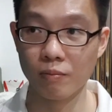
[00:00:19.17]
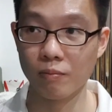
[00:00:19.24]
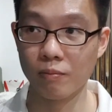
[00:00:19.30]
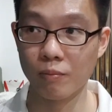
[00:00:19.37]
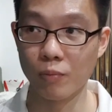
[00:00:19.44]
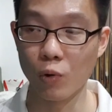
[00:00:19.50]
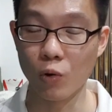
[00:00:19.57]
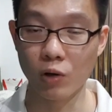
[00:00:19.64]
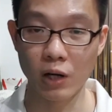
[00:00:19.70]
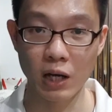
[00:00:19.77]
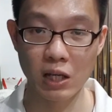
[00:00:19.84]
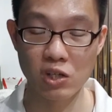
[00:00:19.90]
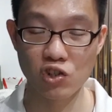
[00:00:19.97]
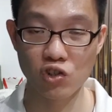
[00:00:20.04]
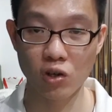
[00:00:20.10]
more
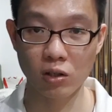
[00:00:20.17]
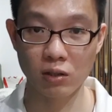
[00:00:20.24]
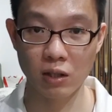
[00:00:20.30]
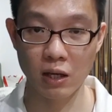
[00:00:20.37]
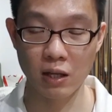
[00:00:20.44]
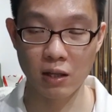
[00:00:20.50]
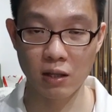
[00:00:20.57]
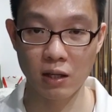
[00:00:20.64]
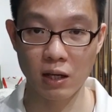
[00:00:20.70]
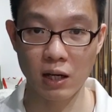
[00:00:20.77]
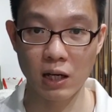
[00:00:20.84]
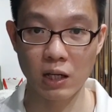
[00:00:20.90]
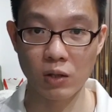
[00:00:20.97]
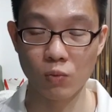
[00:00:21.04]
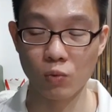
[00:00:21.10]
hand shock than
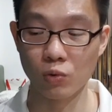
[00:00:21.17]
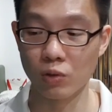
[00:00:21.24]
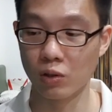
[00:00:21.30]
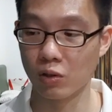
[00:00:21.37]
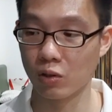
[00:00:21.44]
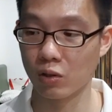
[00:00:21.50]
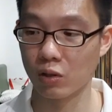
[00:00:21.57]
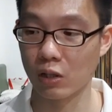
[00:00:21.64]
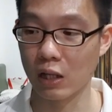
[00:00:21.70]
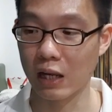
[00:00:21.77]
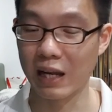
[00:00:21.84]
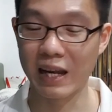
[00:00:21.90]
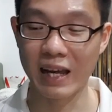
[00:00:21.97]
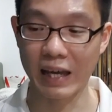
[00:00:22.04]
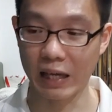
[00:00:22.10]
I would
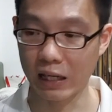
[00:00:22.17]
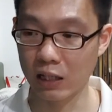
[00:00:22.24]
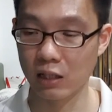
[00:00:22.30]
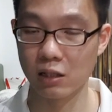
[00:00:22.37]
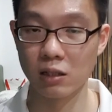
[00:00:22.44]
like.